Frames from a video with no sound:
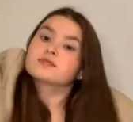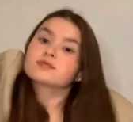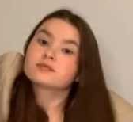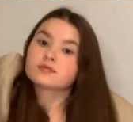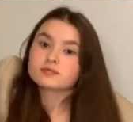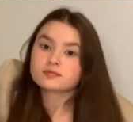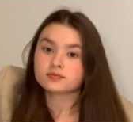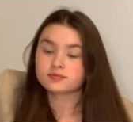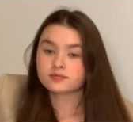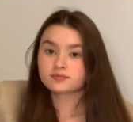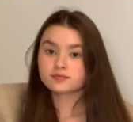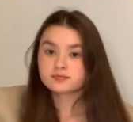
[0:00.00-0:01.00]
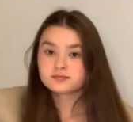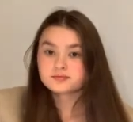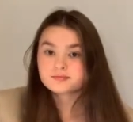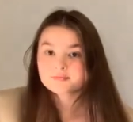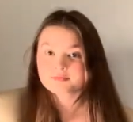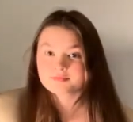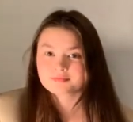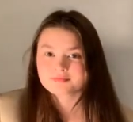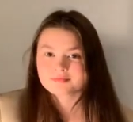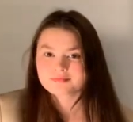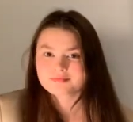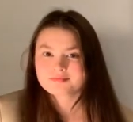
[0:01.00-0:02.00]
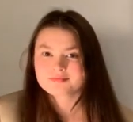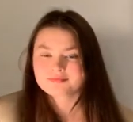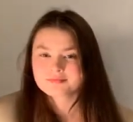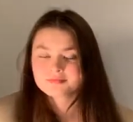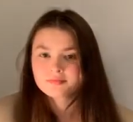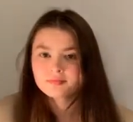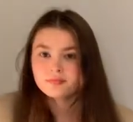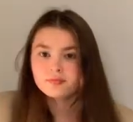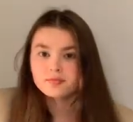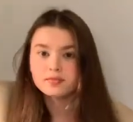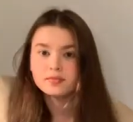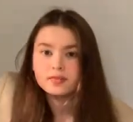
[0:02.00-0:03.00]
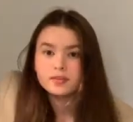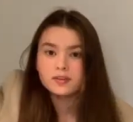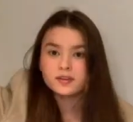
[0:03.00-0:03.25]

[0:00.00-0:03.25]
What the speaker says: Nobody speaks.